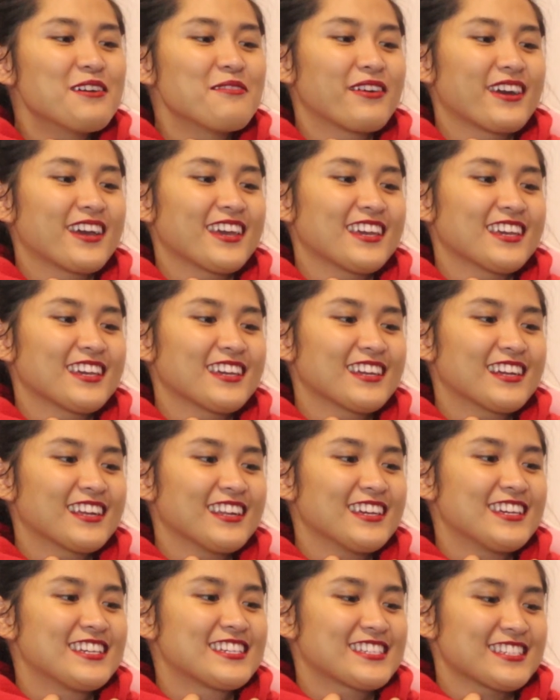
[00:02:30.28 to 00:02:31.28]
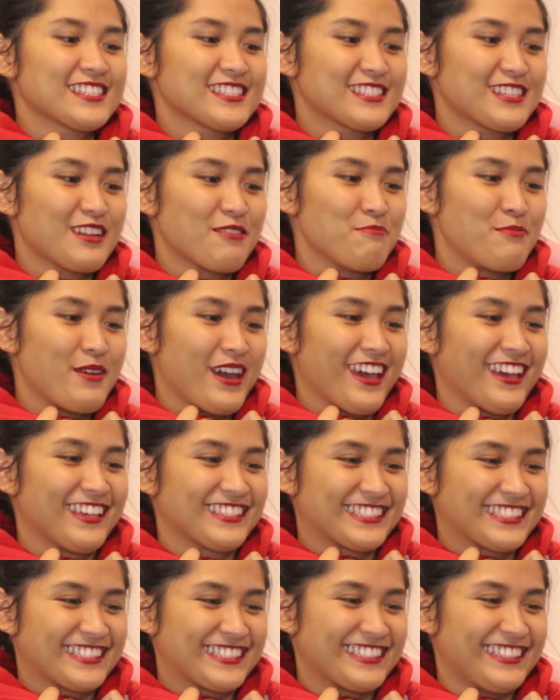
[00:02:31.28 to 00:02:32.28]
My English is the
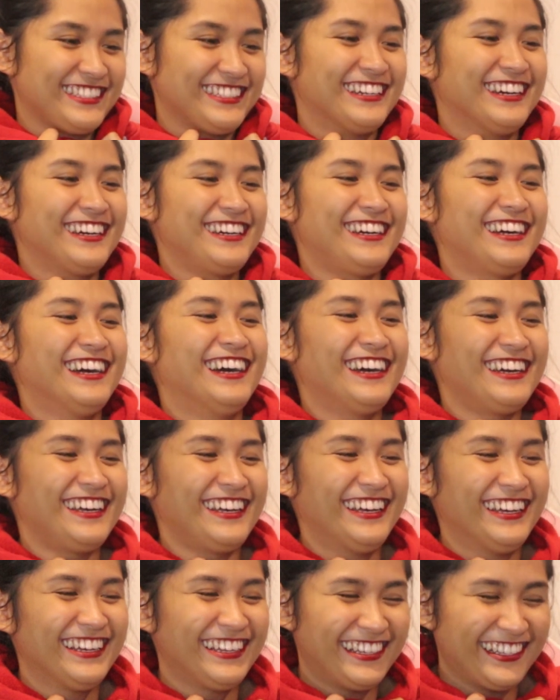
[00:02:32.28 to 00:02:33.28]
best.